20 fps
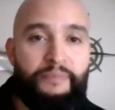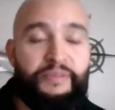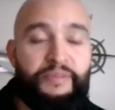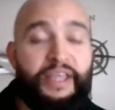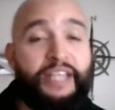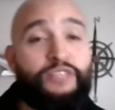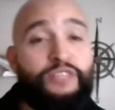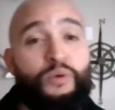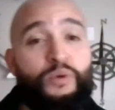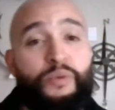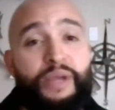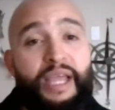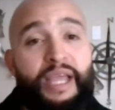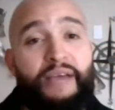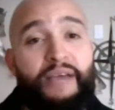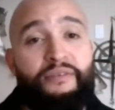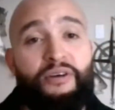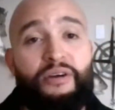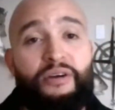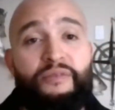That's where we
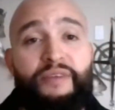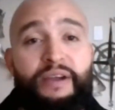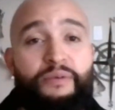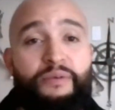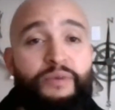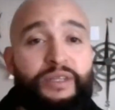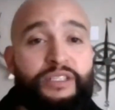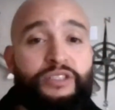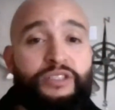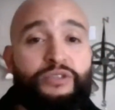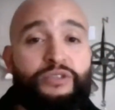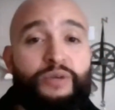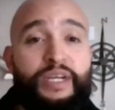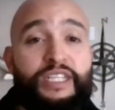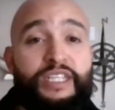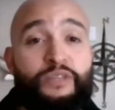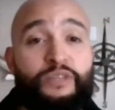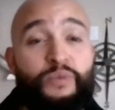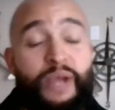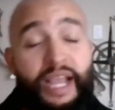have our event
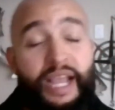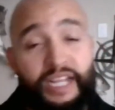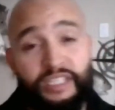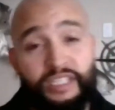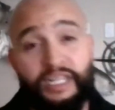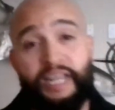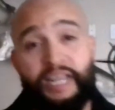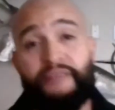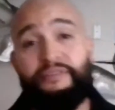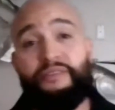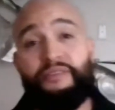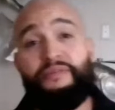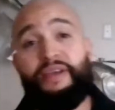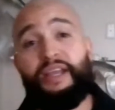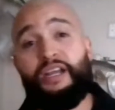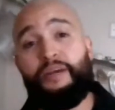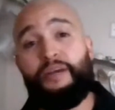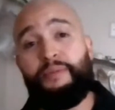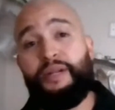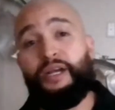registration. We actually have an
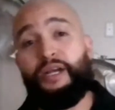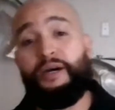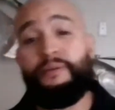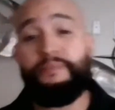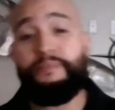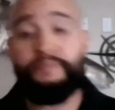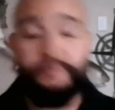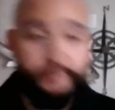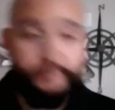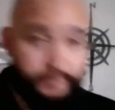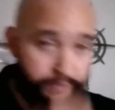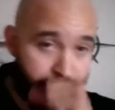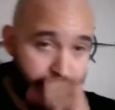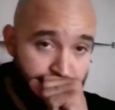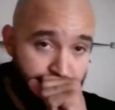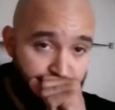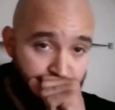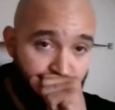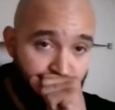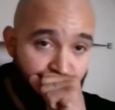event coming up
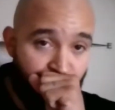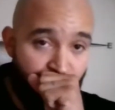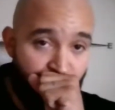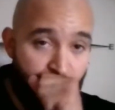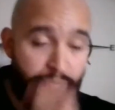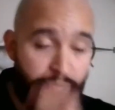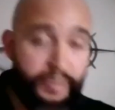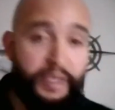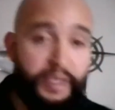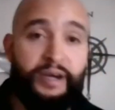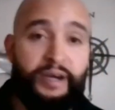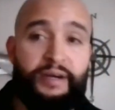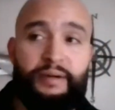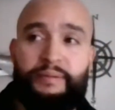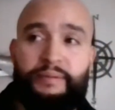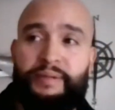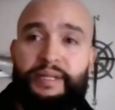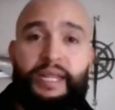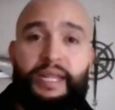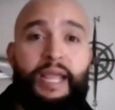
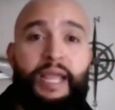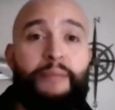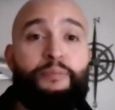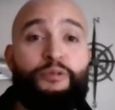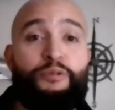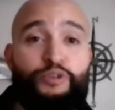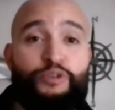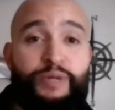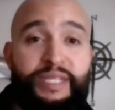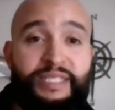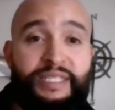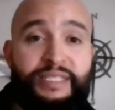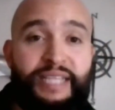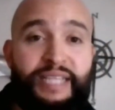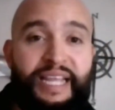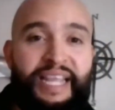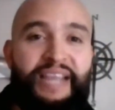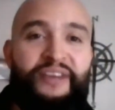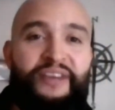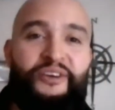in April
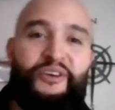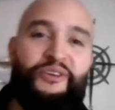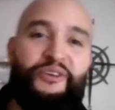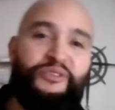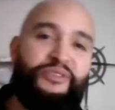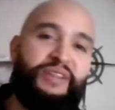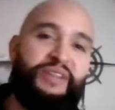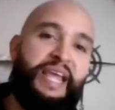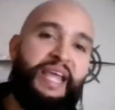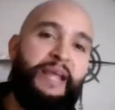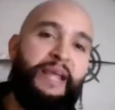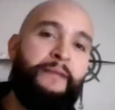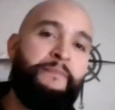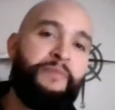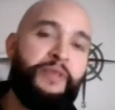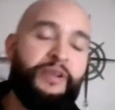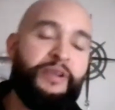22nd, Earth Day.